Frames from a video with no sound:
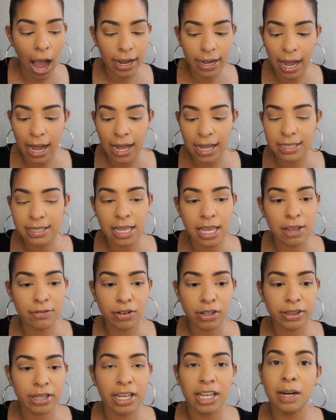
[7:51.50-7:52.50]
Guys, if
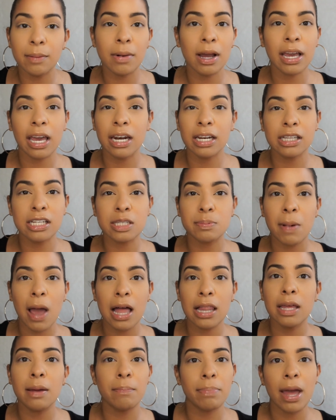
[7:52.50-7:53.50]
you're thinking about getting this
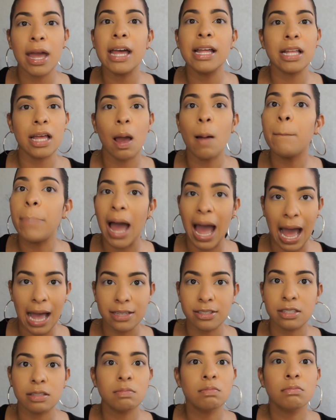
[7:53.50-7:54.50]
palette,
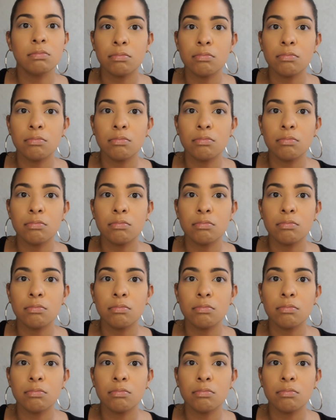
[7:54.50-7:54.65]
pass.